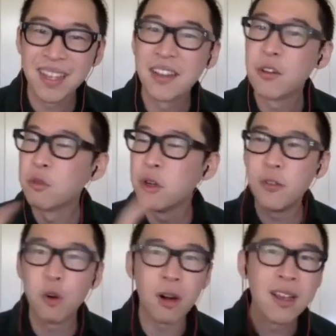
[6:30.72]
Rule
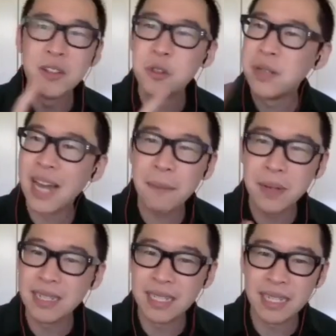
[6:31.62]
4, do not
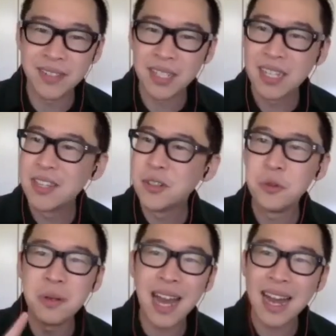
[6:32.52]
be a diva.
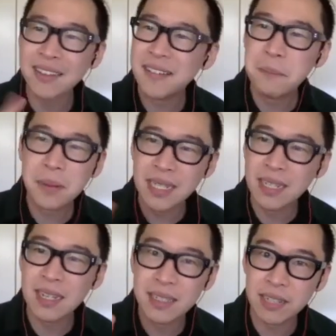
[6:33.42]
Do not be
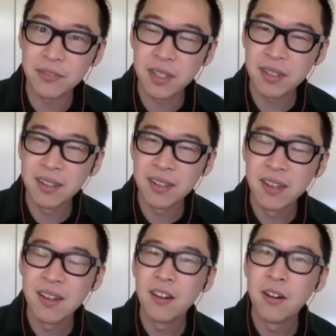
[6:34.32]
a diva.
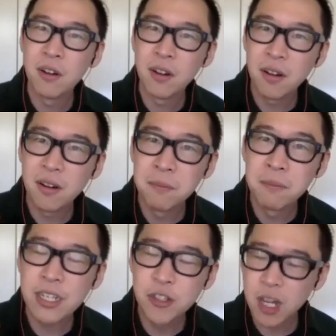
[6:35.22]

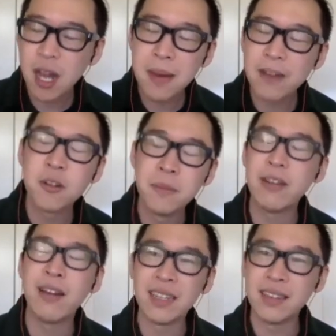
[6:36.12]
My job after
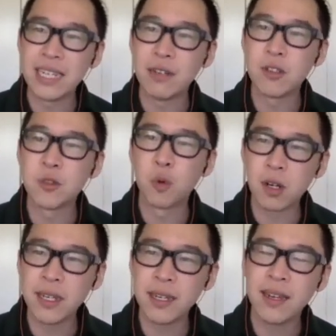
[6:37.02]
Mayor Ed Lee was
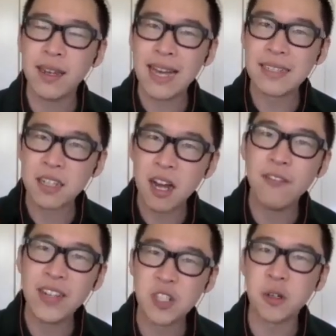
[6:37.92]
working as a
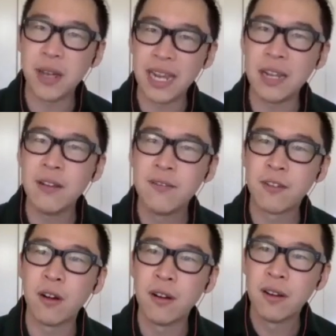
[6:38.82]
confidential aide
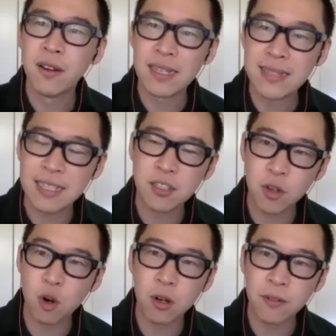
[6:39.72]
for Assessor
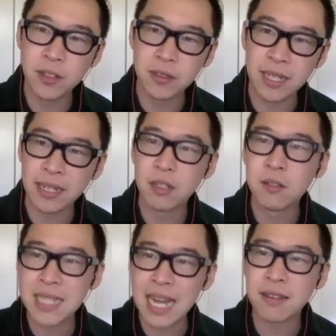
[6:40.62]
Recorder Phil Ting,
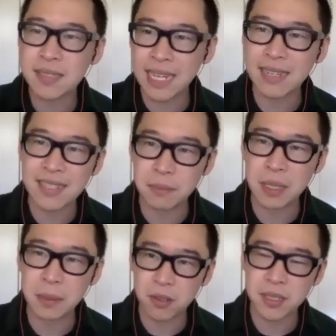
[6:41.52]
who's now a state assembly
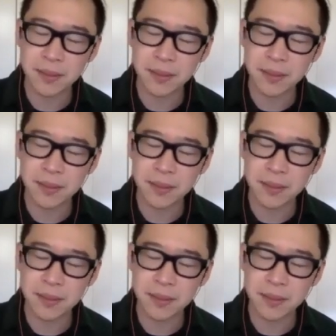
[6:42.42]
person.